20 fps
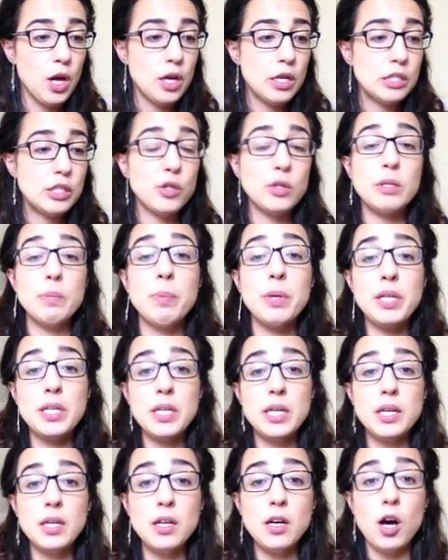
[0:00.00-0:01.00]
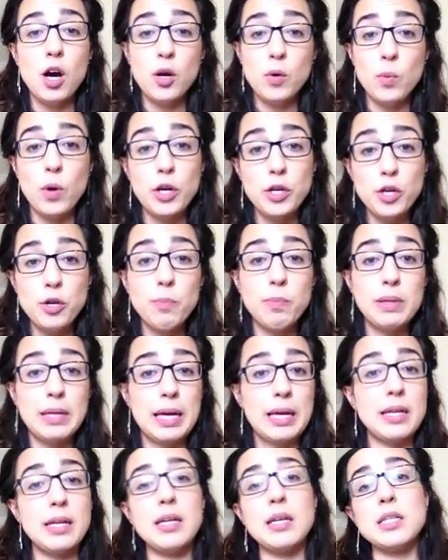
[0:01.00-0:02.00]
So depending on what you're
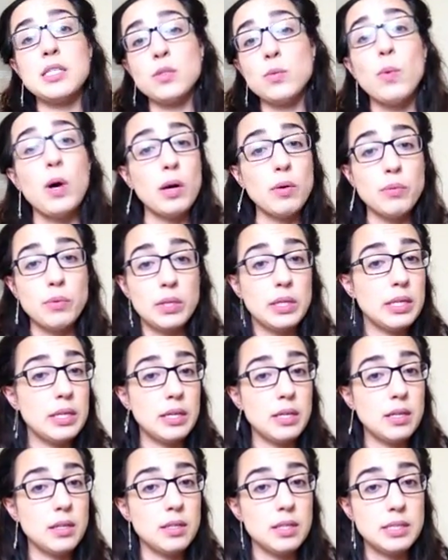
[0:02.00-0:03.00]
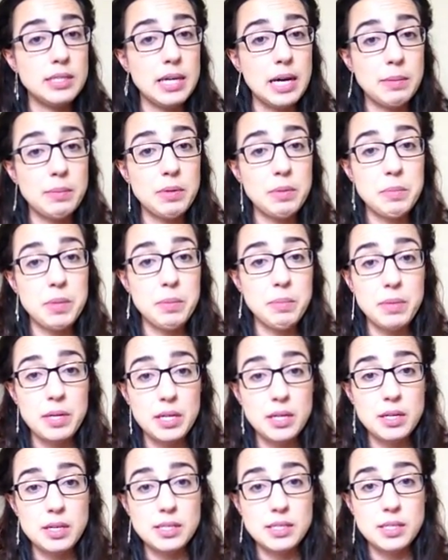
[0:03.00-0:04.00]
planning is what really the time
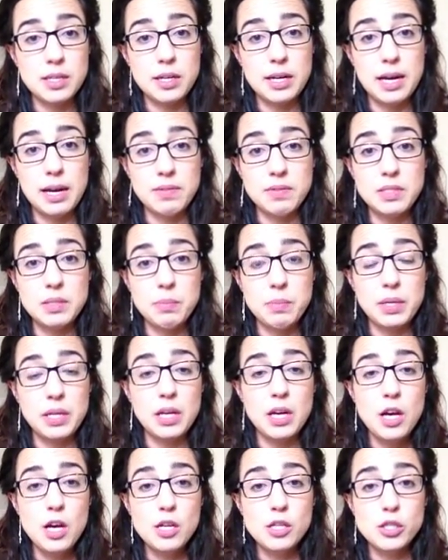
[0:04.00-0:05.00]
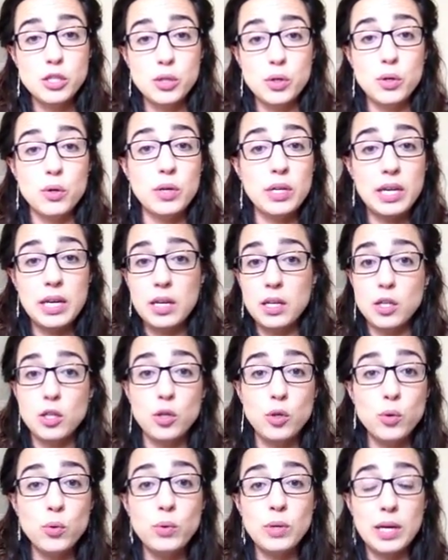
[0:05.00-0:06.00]
commitment it's going to have to be. So again,
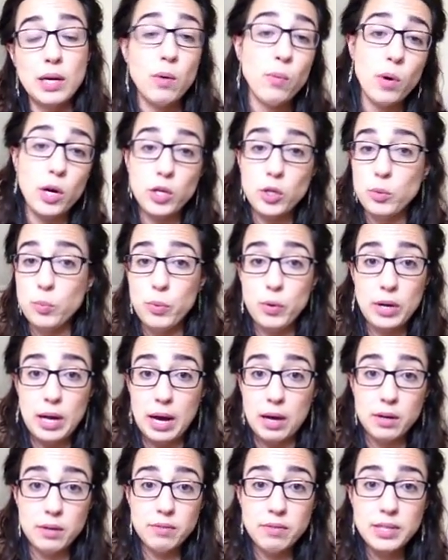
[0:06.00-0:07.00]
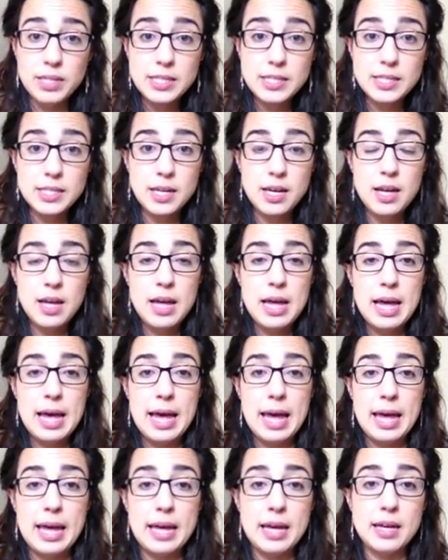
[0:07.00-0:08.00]
you get what you put out of it.
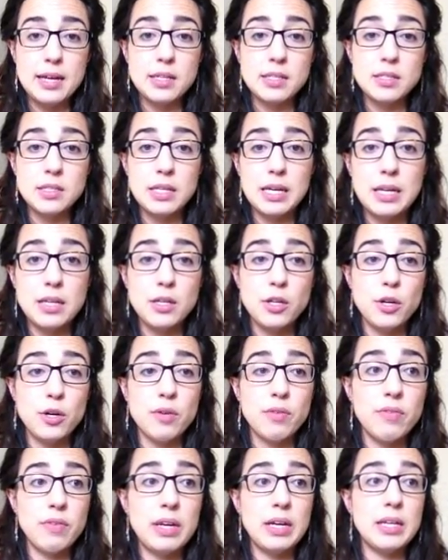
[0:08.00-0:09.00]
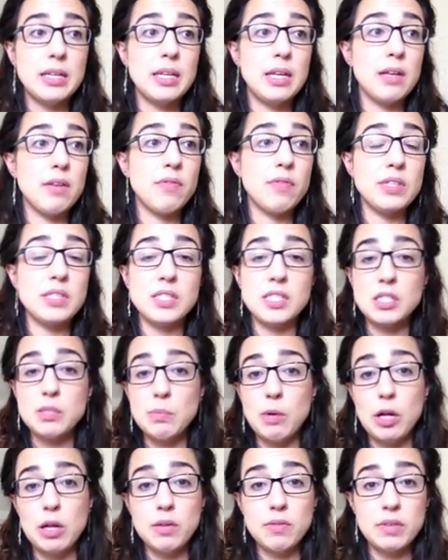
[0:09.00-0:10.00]
And your event, if it's a
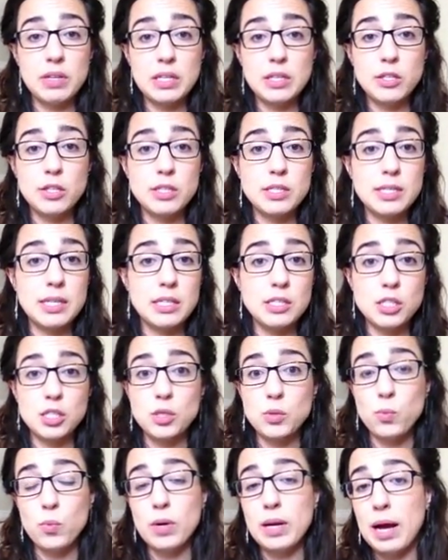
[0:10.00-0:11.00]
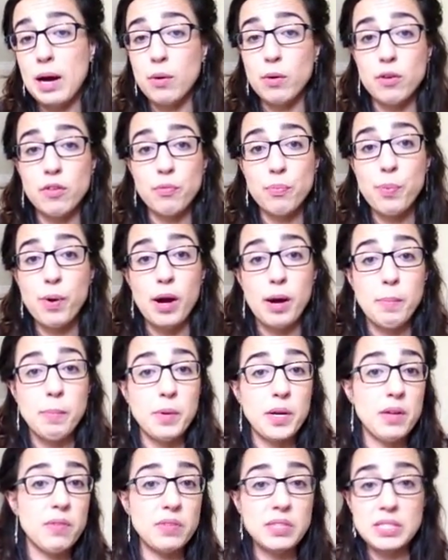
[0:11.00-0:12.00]
small event, could take just 1 hour of prep.
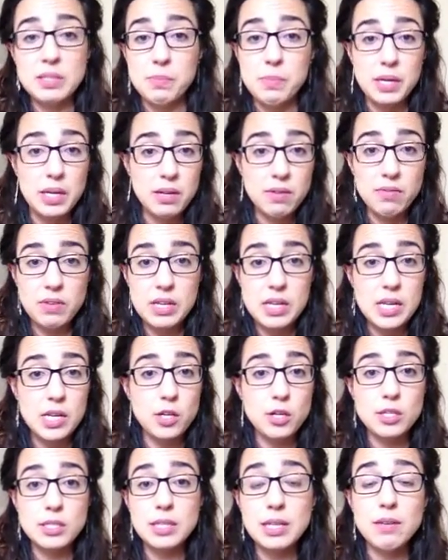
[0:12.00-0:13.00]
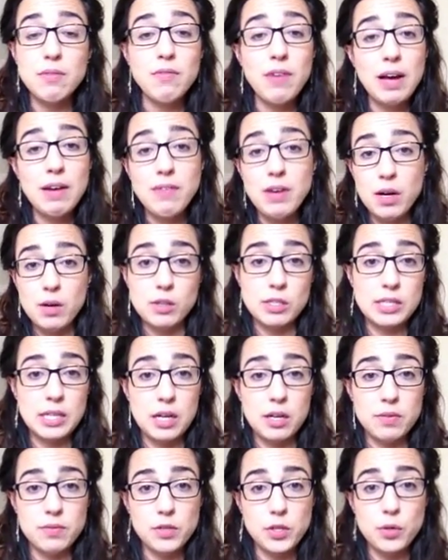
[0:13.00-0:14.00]
But if it's a big event, it could take 5 hours
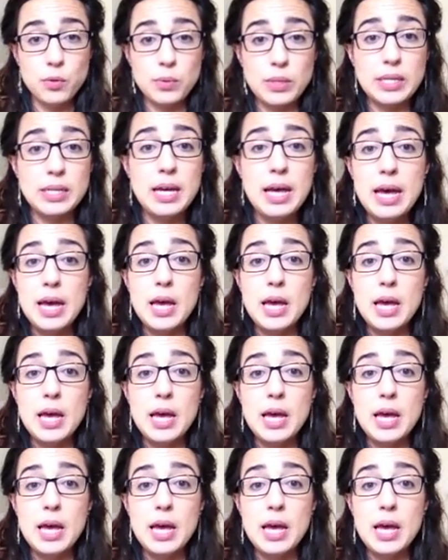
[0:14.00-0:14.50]
out of your week.